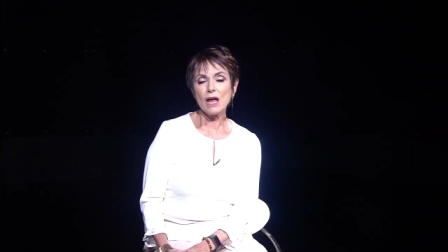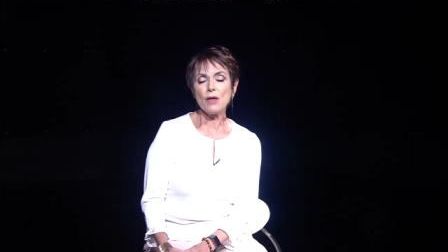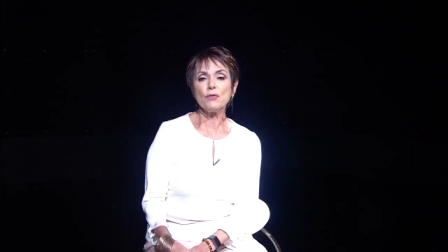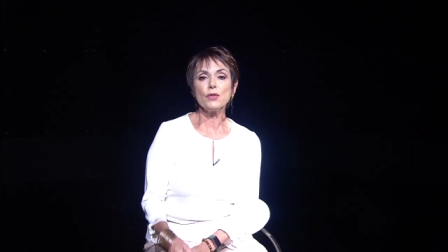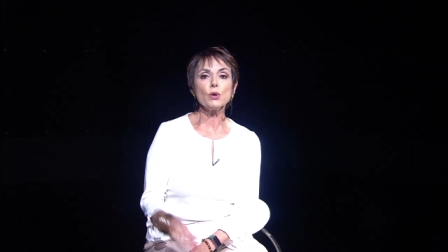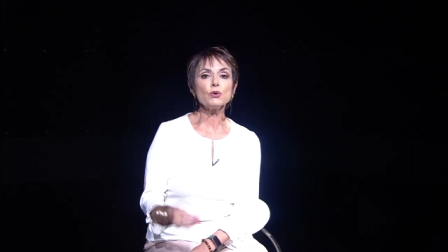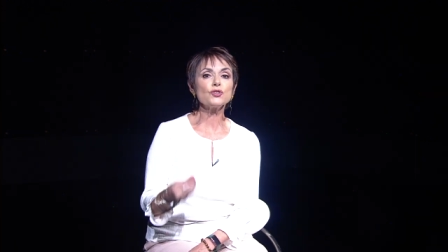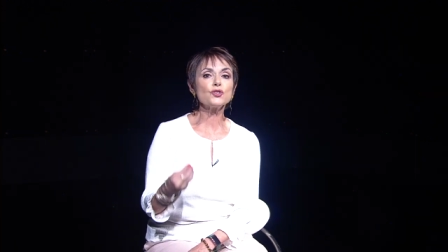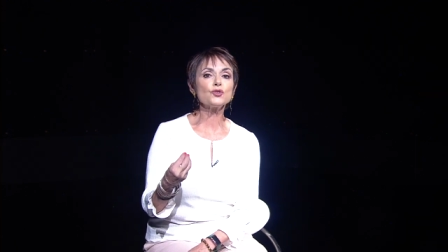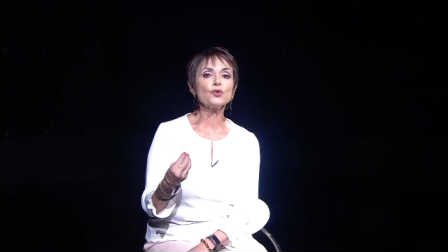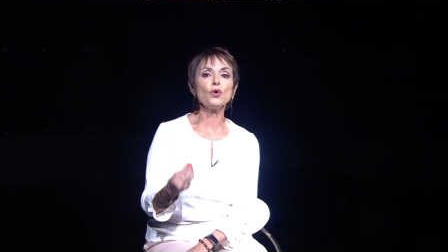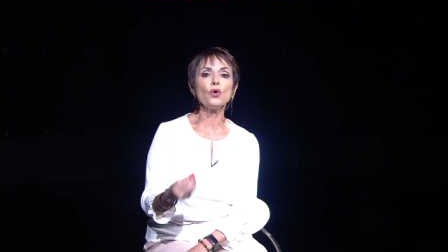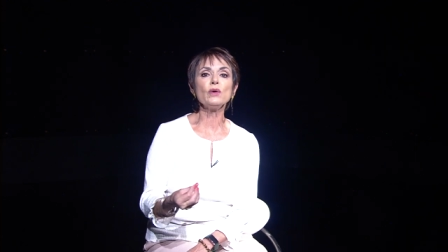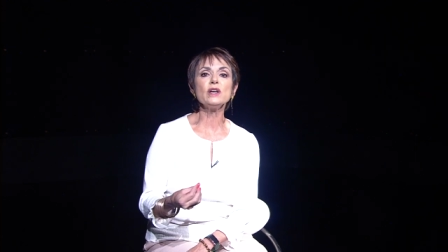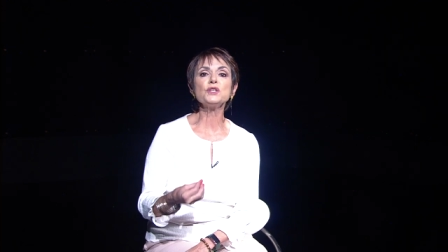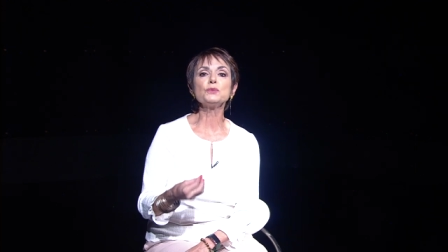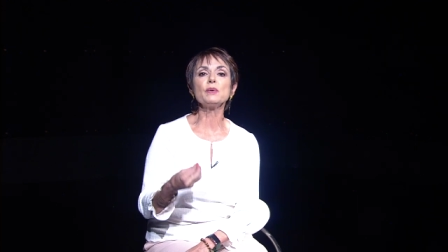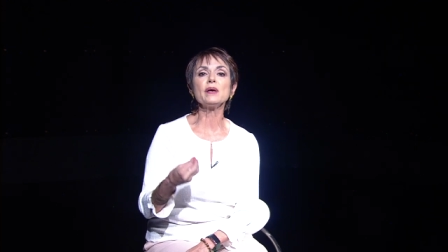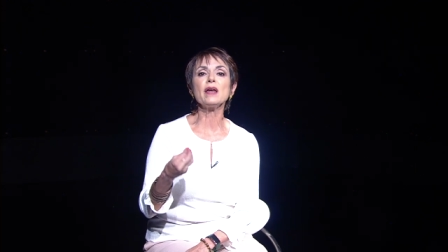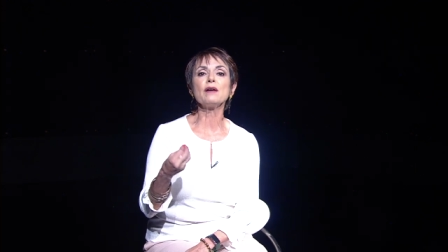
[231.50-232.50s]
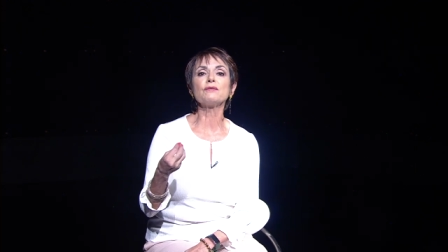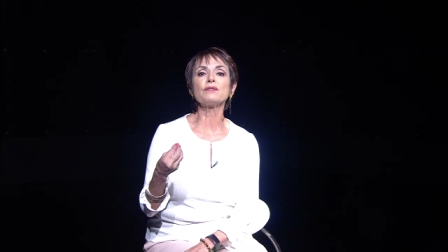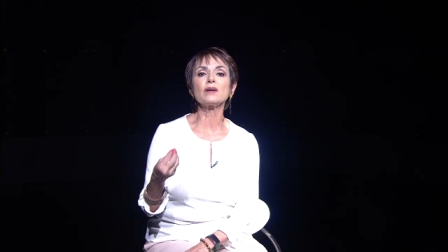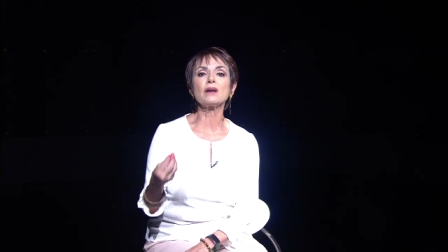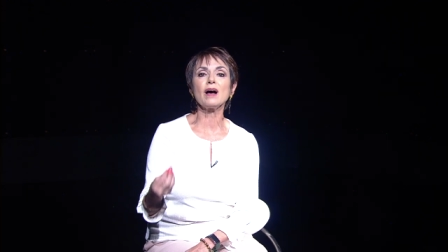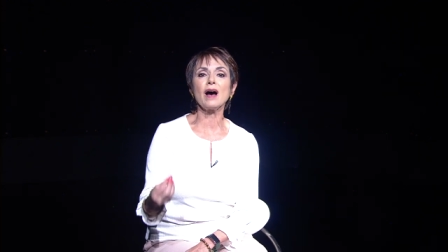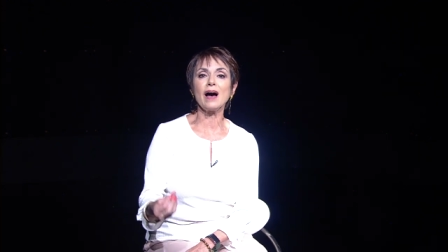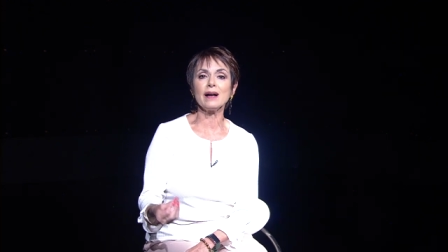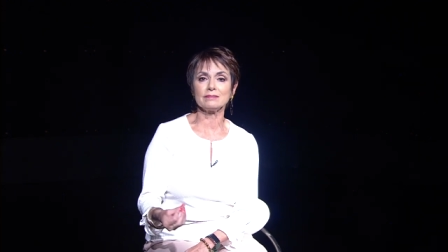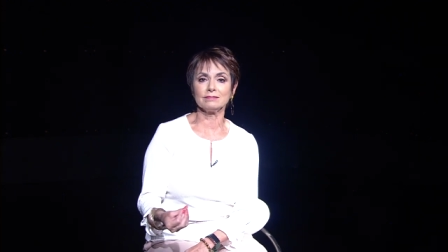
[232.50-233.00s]
Those stories we have
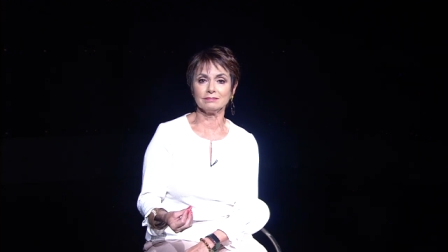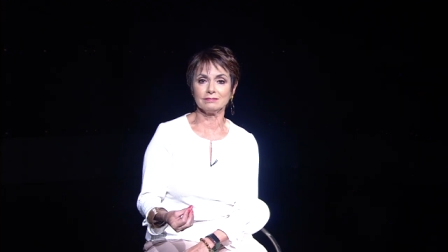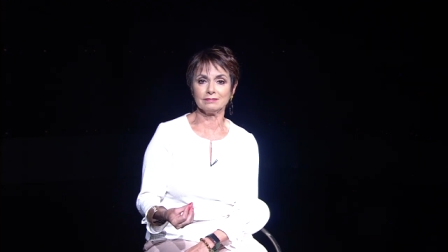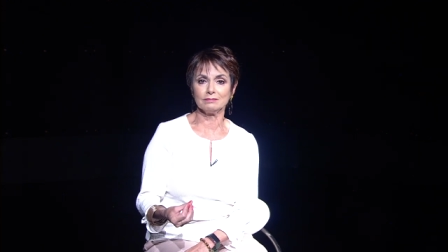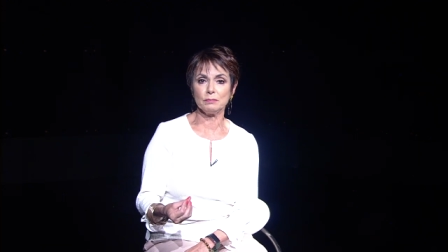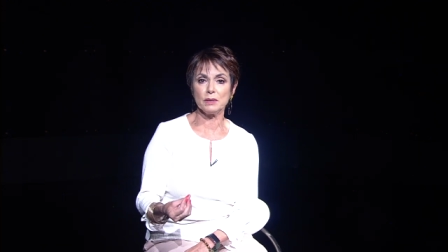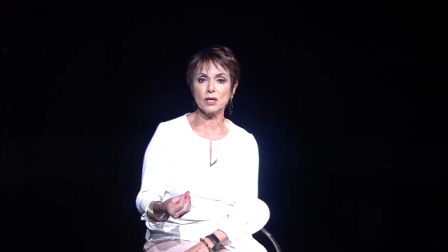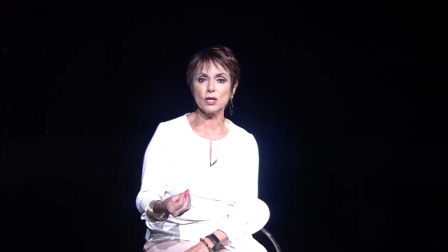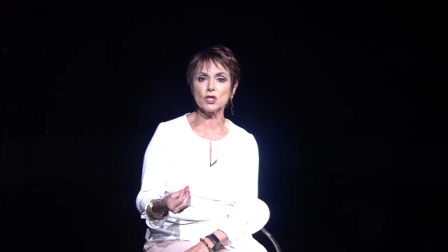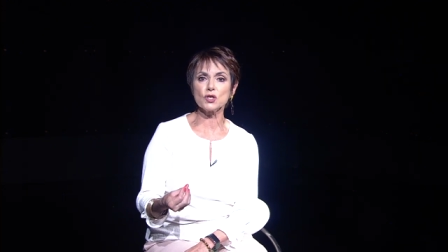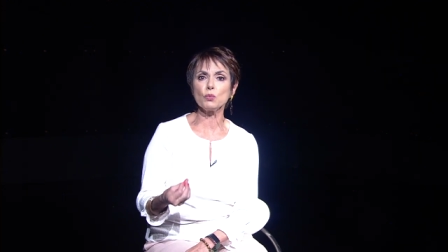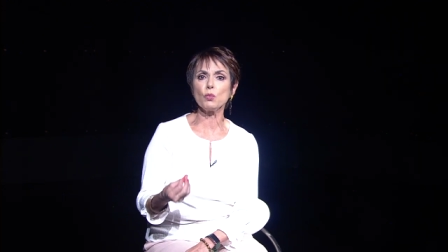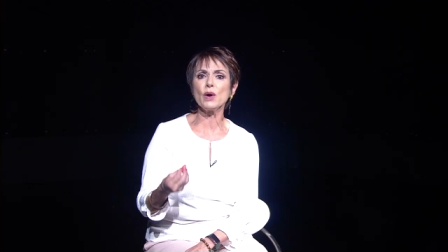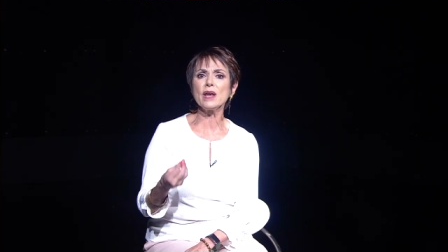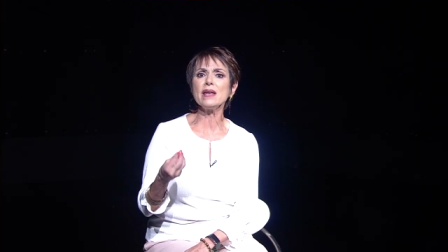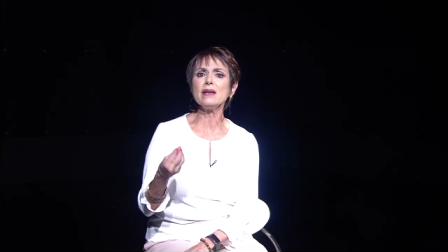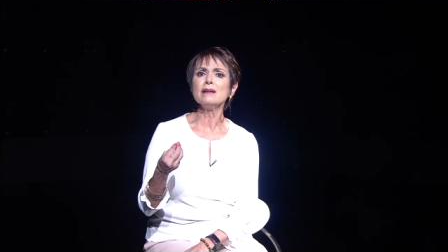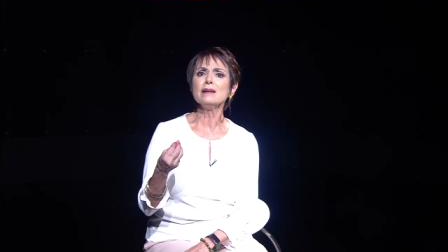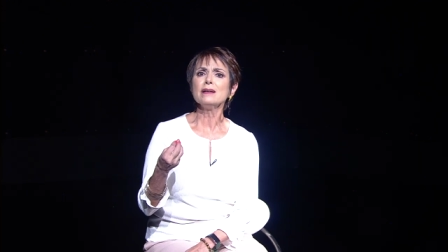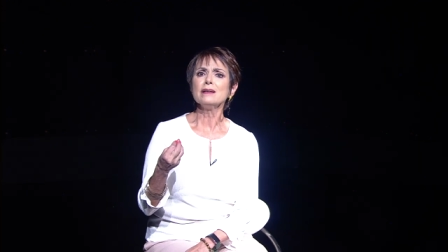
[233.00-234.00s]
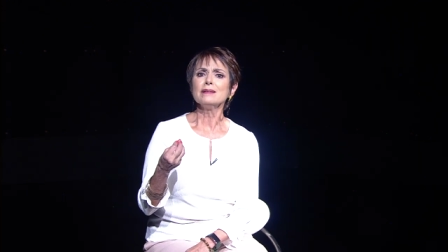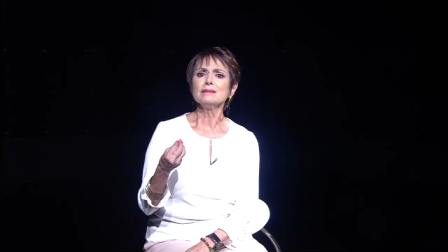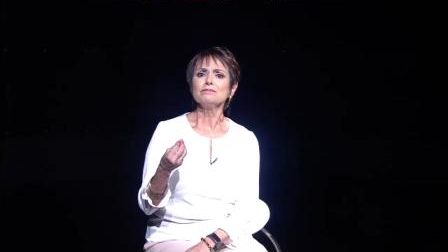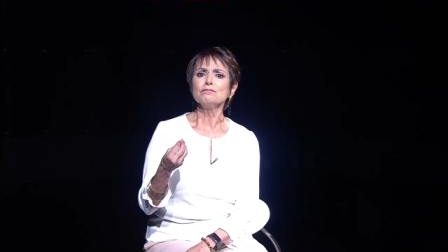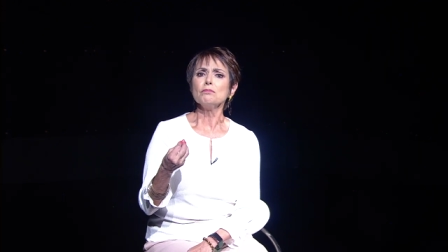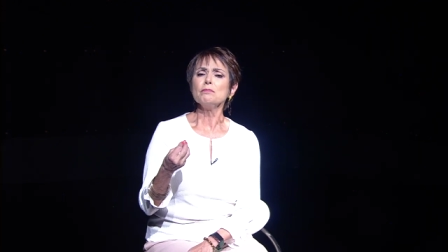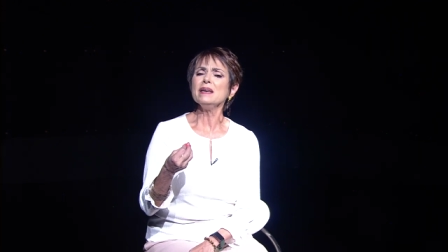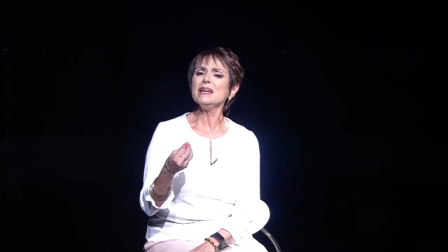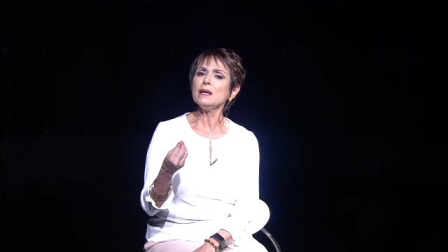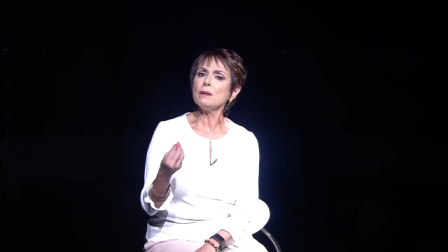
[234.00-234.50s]
forgotten because we
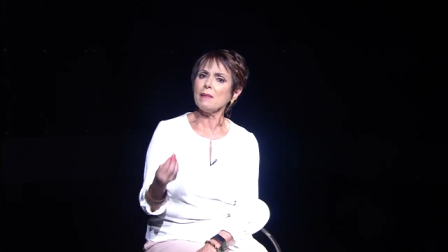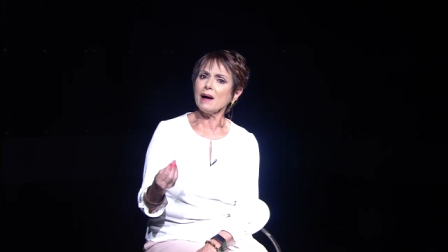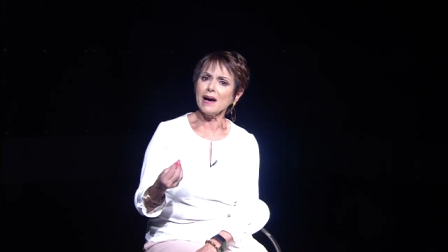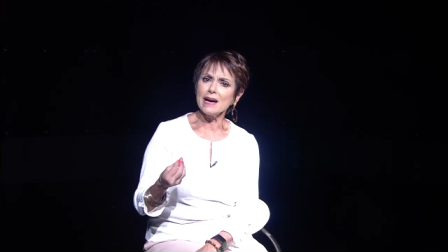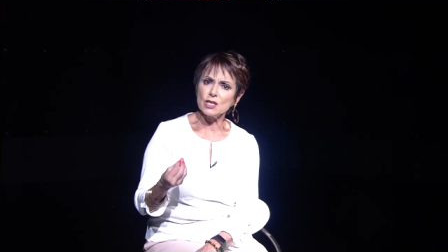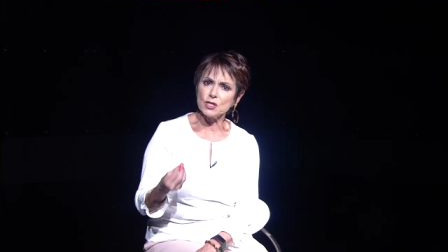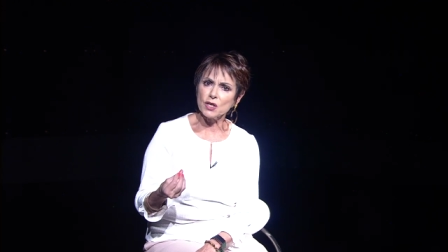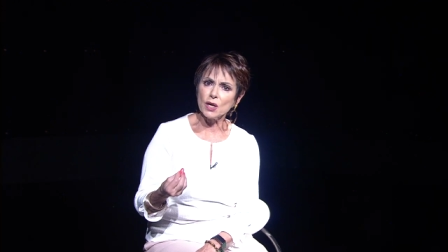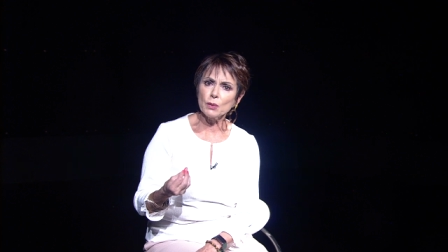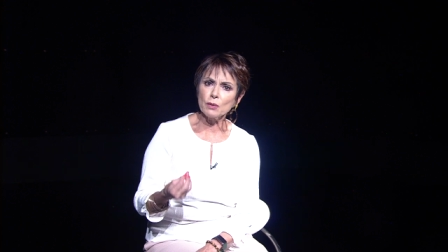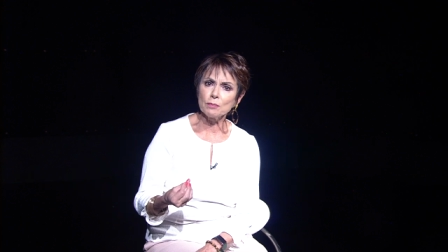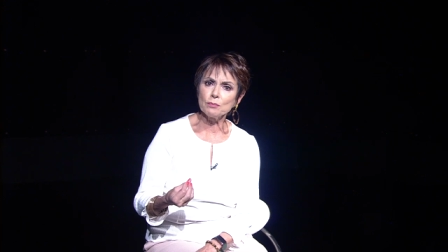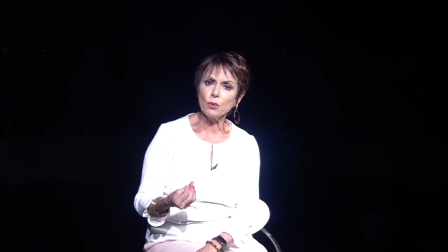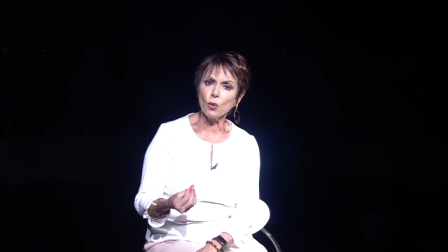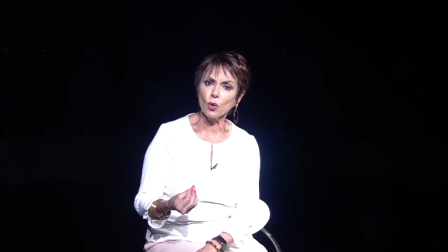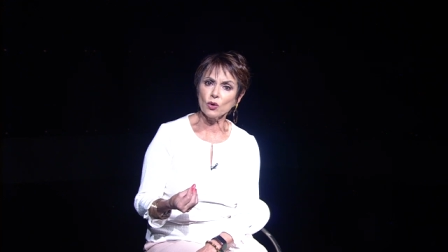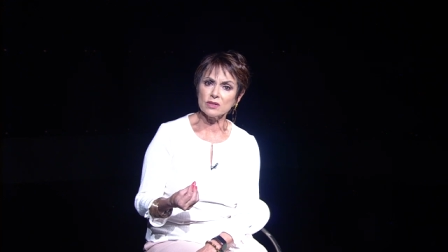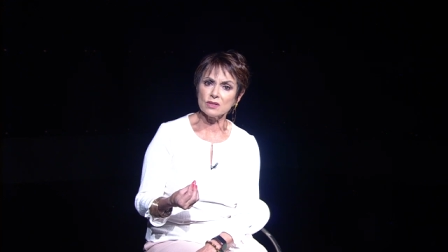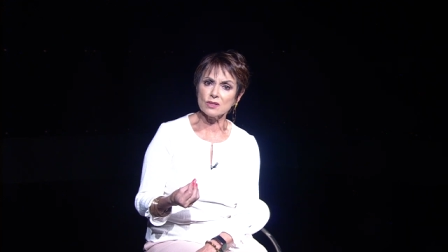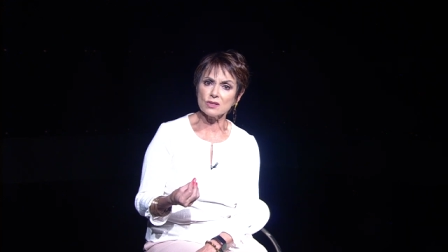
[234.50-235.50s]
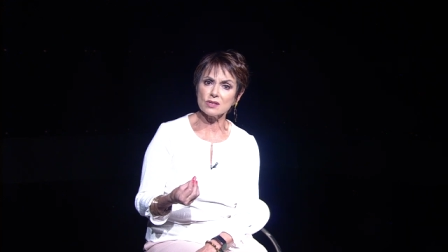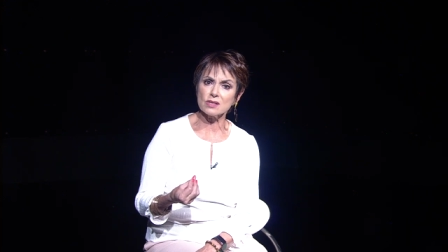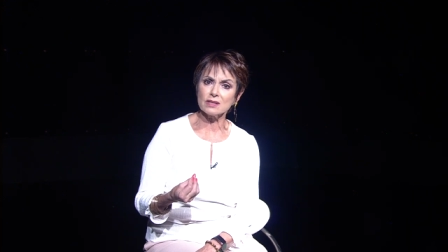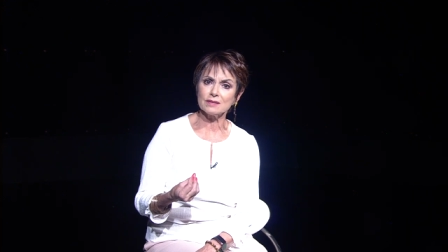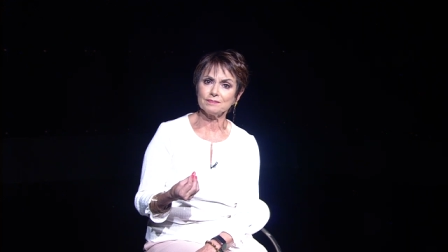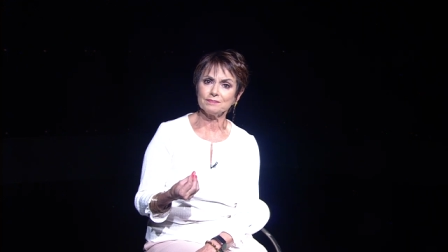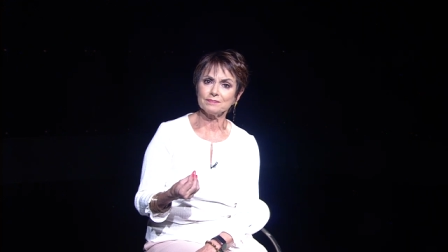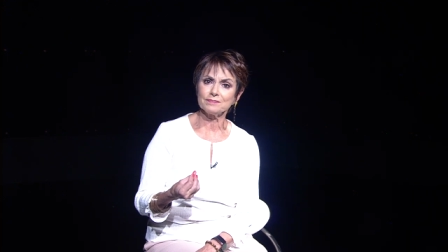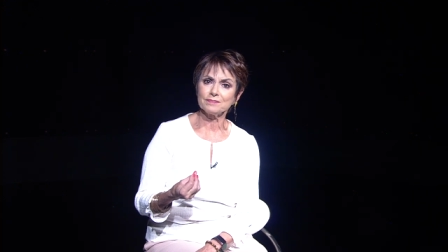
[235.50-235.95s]
minimize their importance.